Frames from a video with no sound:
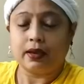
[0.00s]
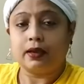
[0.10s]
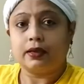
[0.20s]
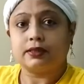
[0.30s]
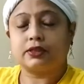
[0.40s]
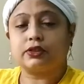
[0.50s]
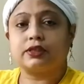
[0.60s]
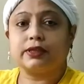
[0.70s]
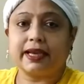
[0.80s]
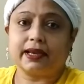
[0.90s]
So
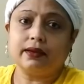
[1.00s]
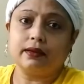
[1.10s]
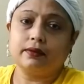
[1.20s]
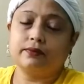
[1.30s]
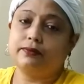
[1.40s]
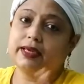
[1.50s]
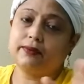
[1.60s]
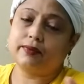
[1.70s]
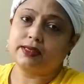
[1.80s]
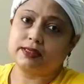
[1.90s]
today we
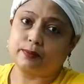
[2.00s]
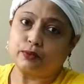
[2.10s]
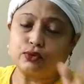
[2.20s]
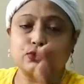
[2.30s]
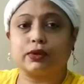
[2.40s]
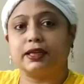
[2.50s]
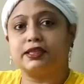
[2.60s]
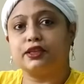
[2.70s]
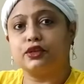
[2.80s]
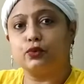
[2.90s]
were supposed to
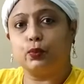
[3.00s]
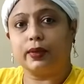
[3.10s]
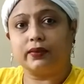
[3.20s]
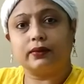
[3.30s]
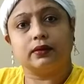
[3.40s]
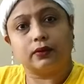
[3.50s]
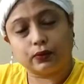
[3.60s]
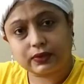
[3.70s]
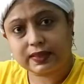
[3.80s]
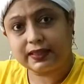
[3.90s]
continue with
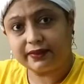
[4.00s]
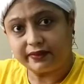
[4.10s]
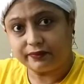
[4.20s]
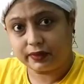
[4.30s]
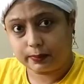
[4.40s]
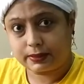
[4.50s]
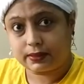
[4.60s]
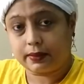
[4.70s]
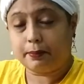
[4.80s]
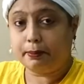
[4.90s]
auxiliary
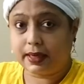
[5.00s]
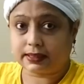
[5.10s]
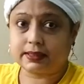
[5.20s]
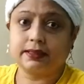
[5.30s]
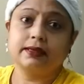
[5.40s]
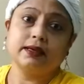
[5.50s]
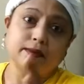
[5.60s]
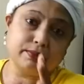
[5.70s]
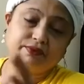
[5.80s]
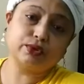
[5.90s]
verbs, but
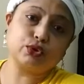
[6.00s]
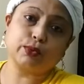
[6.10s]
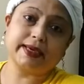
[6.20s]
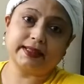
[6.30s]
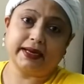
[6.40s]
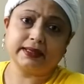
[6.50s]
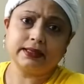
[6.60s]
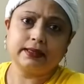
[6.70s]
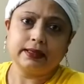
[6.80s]
before doing that,